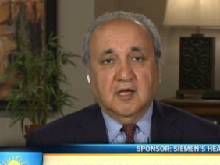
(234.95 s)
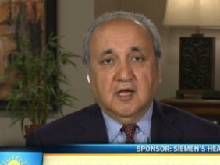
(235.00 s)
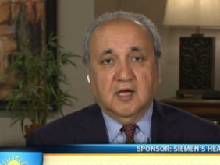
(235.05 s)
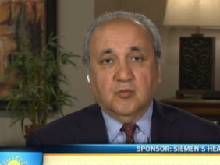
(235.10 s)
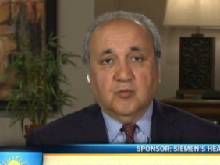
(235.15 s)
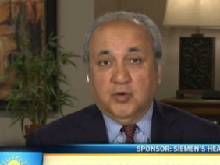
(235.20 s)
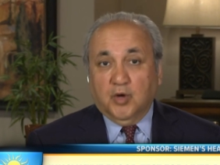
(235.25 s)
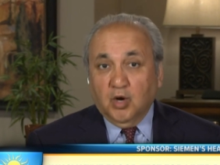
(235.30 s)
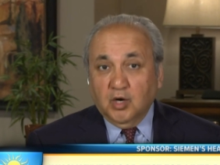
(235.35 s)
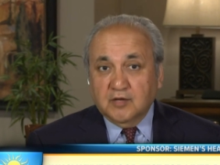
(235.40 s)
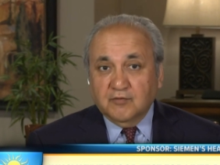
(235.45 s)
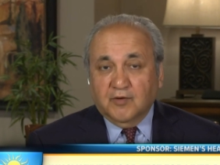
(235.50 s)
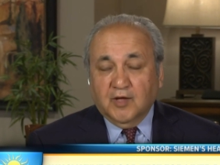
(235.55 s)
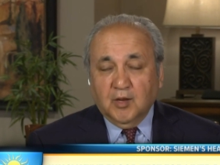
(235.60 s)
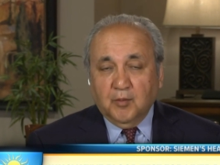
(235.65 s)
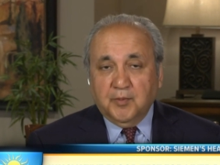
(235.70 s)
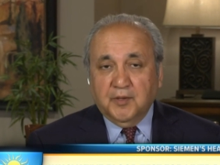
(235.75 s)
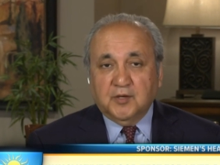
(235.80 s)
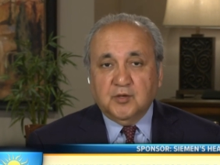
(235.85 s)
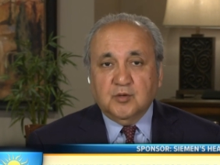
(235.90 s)
Uh, we are
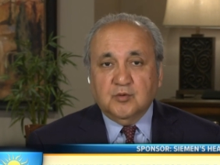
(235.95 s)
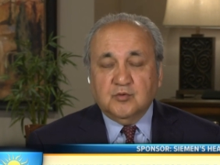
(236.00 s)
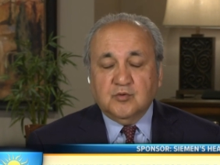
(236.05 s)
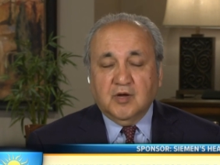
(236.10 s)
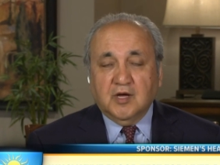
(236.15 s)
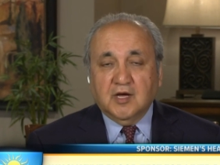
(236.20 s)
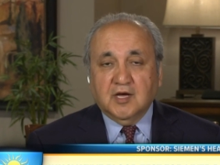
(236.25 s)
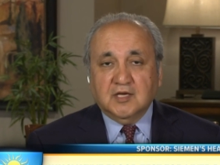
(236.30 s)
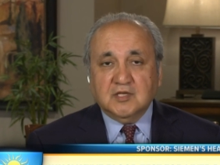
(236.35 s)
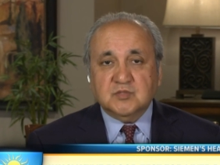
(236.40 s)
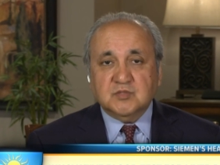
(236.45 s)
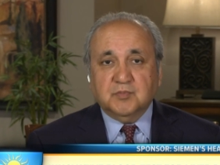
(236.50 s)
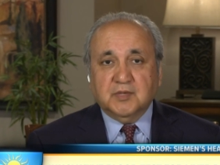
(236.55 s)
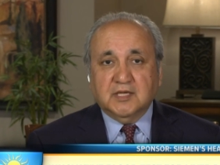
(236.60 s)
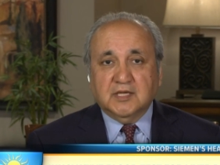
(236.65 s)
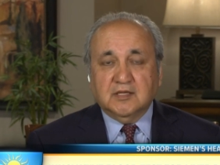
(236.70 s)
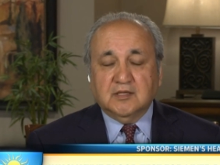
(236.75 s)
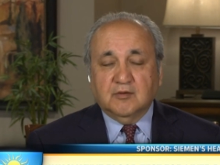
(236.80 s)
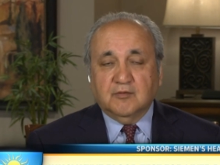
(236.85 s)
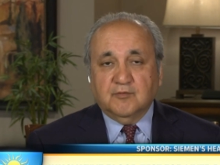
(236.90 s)
developing new drugs,
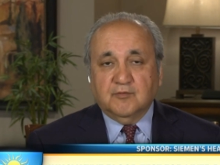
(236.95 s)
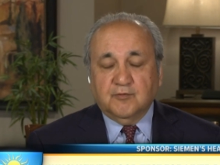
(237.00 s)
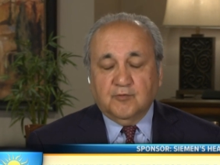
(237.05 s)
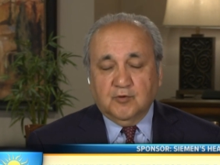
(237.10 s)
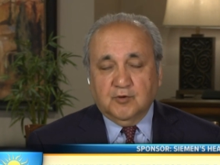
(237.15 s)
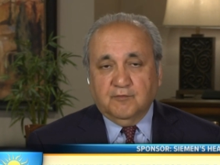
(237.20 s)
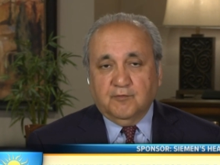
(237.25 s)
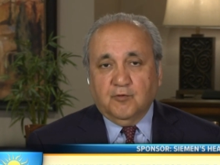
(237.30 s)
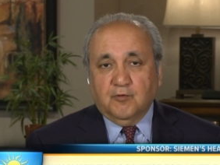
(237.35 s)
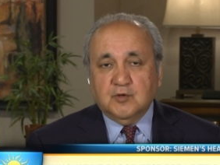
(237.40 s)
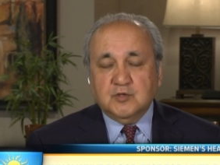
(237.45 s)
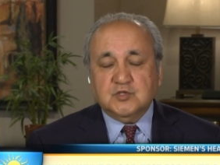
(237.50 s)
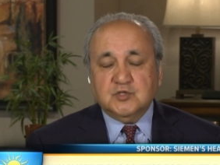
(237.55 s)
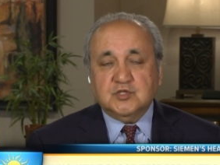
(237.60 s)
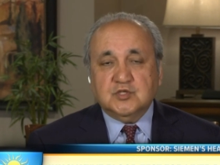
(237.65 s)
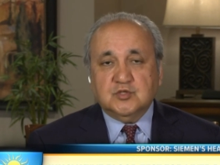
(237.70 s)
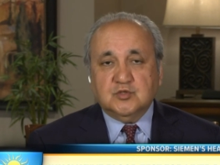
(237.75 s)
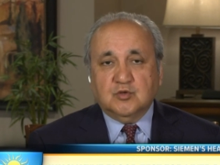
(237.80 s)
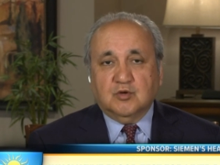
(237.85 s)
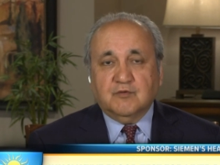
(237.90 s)
but for the
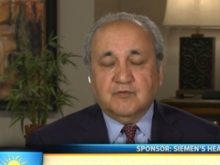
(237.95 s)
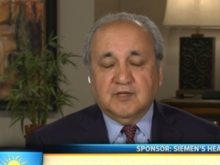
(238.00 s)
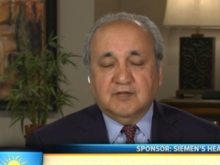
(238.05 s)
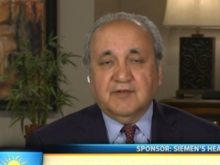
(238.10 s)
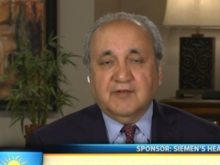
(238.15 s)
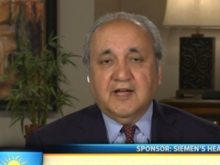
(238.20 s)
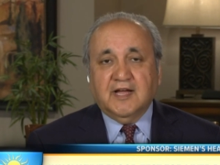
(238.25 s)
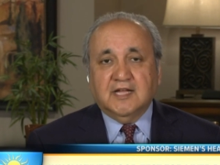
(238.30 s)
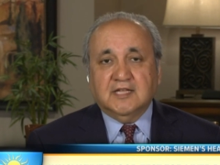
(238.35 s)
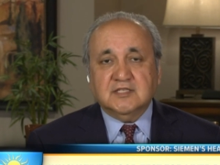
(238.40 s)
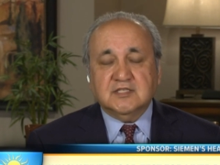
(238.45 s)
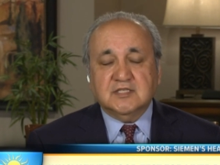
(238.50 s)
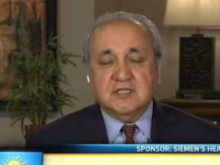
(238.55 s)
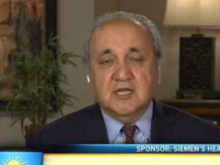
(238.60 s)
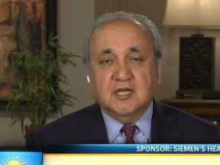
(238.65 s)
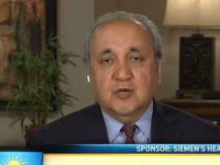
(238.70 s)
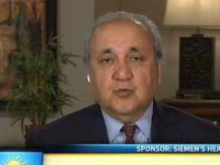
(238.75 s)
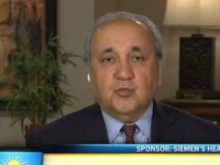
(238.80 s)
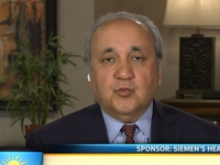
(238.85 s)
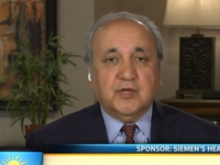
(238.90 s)
first sort of
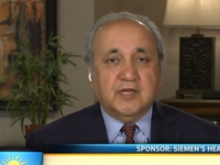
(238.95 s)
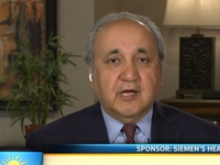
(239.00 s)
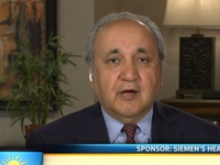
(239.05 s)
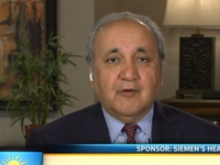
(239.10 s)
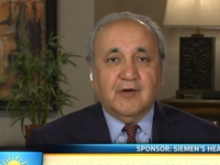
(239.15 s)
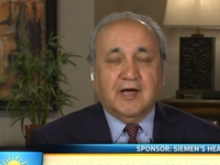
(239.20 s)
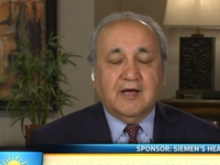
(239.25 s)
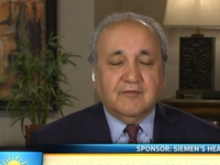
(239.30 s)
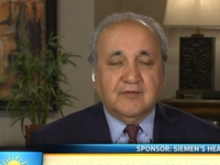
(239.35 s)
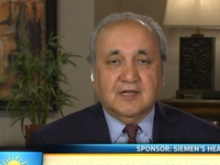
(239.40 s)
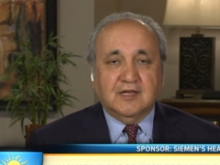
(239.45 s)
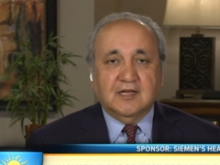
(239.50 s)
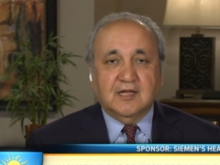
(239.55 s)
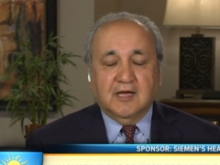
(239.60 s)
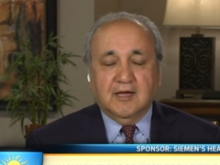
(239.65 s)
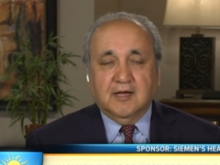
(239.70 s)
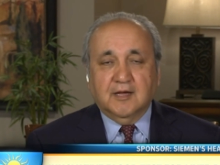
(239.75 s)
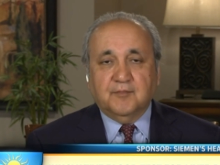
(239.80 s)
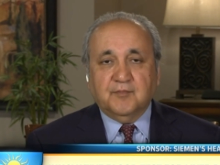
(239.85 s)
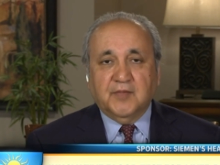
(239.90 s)
advance, we now have
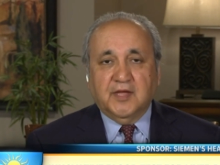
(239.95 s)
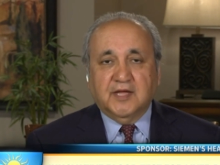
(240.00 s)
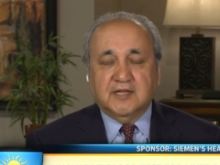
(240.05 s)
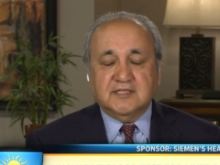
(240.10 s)
a, a, uh,